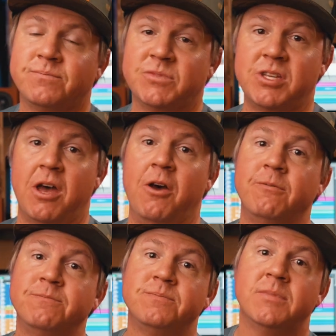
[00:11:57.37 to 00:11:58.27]

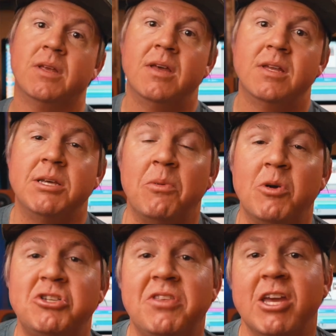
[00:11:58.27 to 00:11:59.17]
So tell me
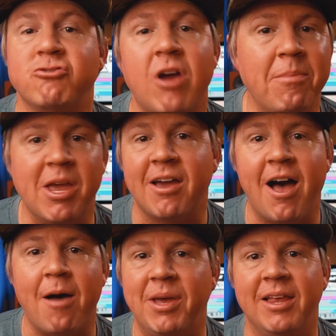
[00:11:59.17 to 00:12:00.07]
what you think. Drop me a
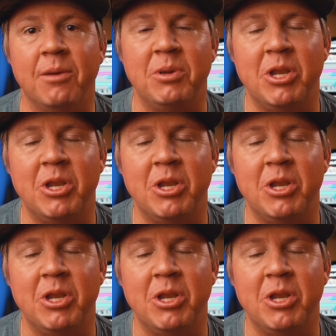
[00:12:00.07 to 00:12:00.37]
comment. Let me